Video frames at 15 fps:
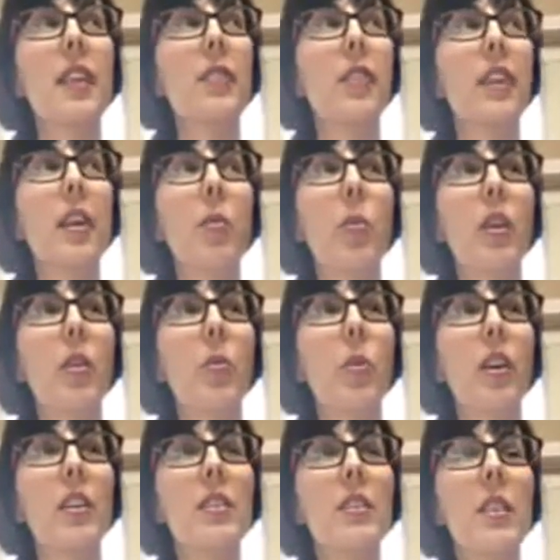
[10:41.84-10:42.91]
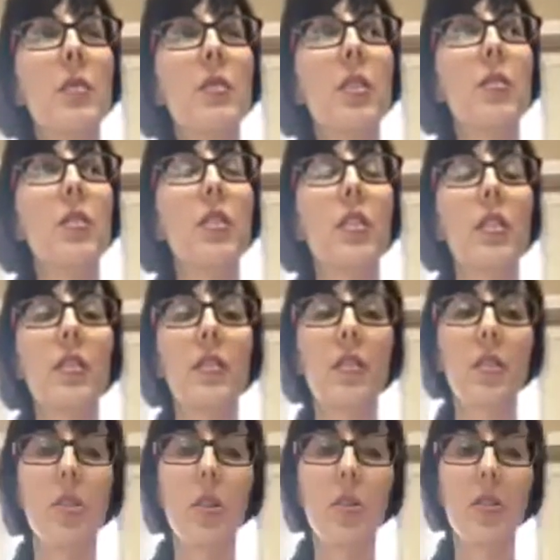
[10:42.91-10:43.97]
forget what it was that was on the
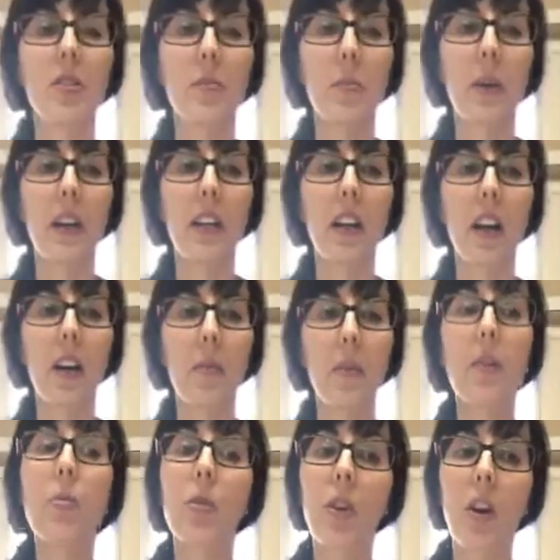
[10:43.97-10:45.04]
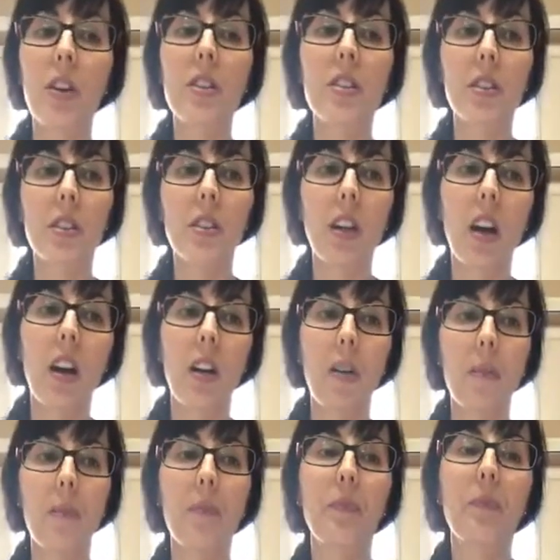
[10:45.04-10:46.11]
news, but in regards to
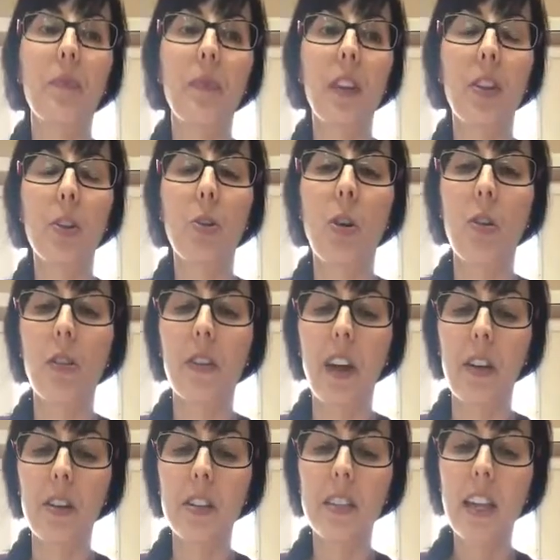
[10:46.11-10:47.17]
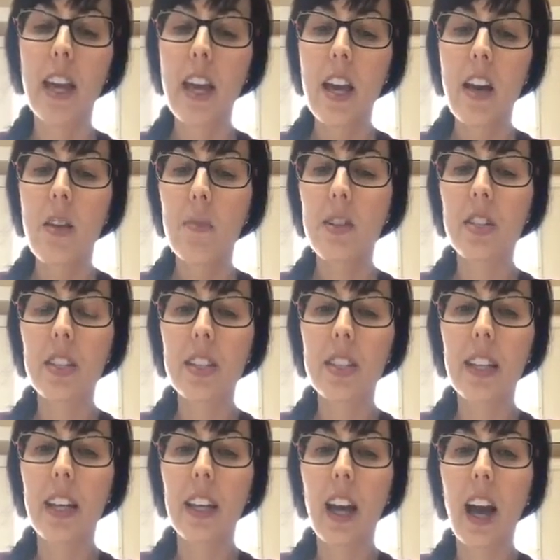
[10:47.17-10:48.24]
the coronavirus. But she
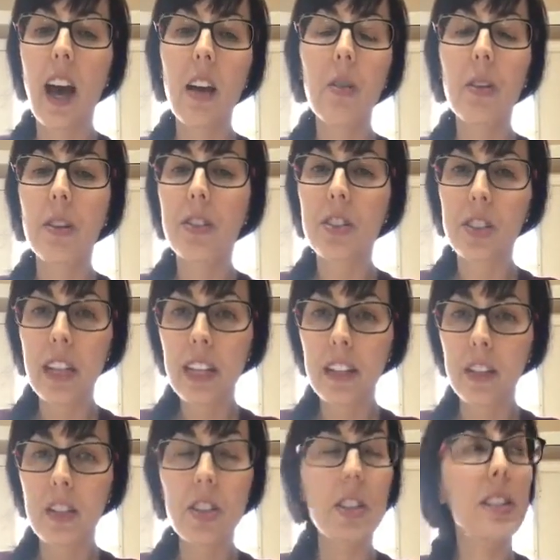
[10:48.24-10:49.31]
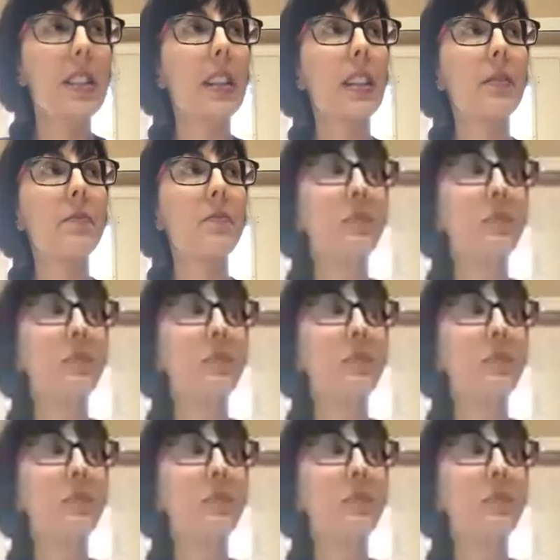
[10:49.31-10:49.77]
said, I don't understand. She said,